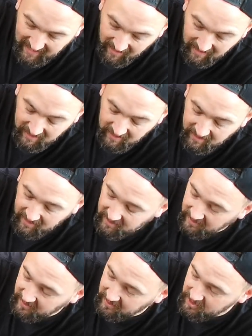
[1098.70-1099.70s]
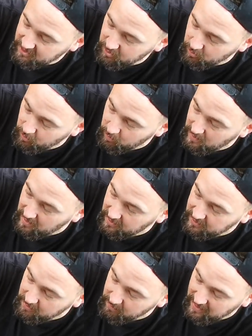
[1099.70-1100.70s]
kit,
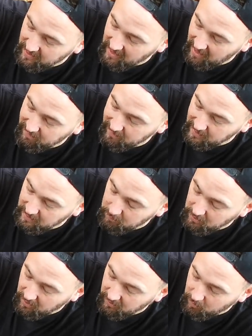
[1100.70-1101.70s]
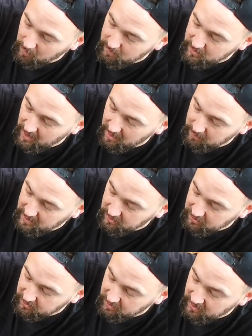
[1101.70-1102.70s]
to make that available on the website,
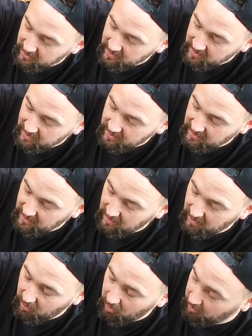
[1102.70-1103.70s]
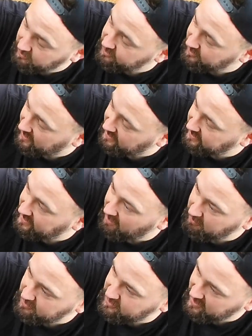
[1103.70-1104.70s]
because honestly I can
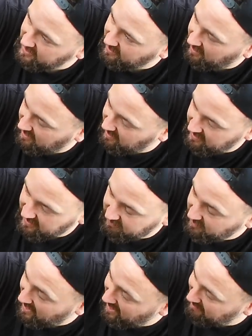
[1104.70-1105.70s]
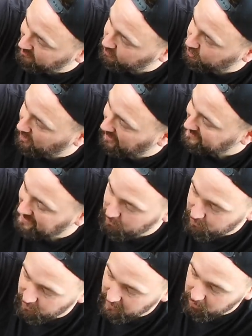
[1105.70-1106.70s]
guarantee that if you haven't tried
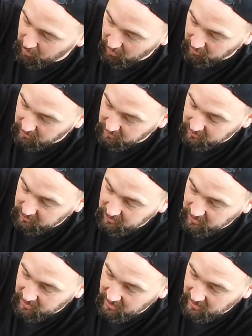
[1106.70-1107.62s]
them 3 products,